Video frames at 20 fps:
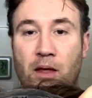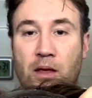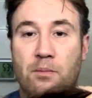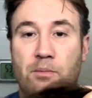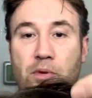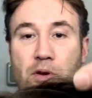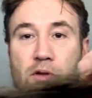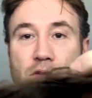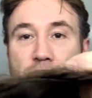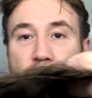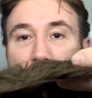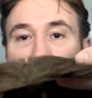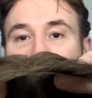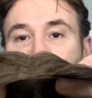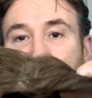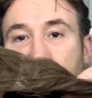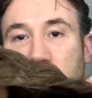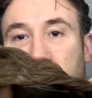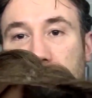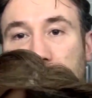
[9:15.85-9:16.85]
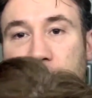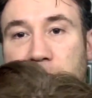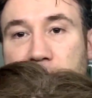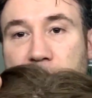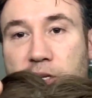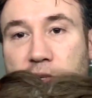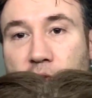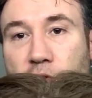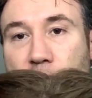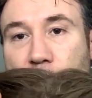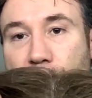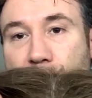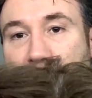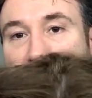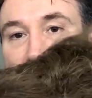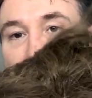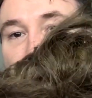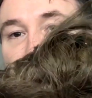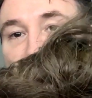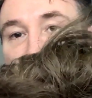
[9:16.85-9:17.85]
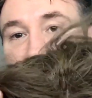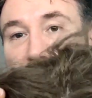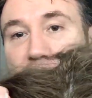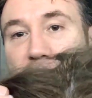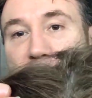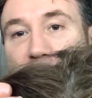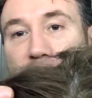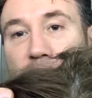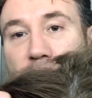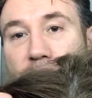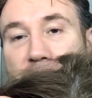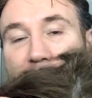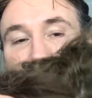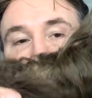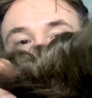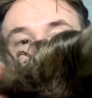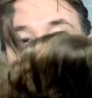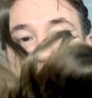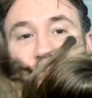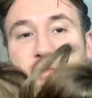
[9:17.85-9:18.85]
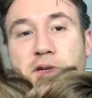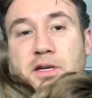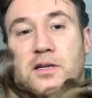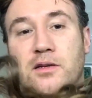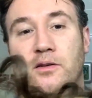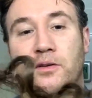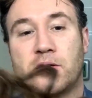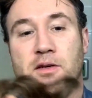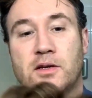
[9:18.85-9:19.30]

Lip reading: But also the stitching on the back part of the wig, all of it,